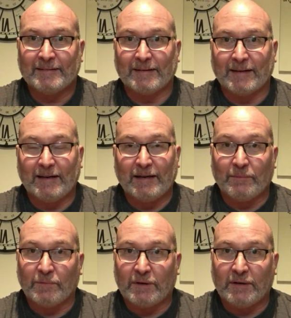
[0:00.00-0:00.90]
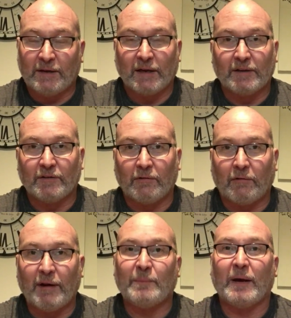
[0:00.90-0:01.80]
Today, I'm taking you
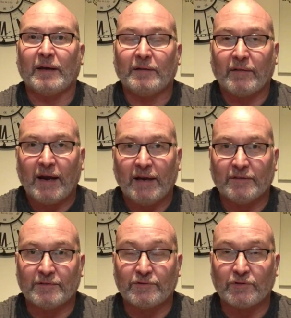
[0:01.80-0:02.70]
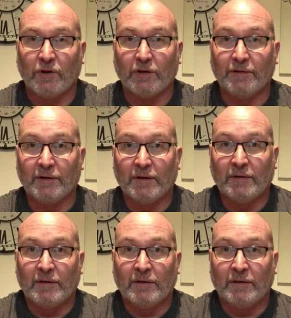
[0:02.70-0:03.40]
right back into the Highlands of Scotland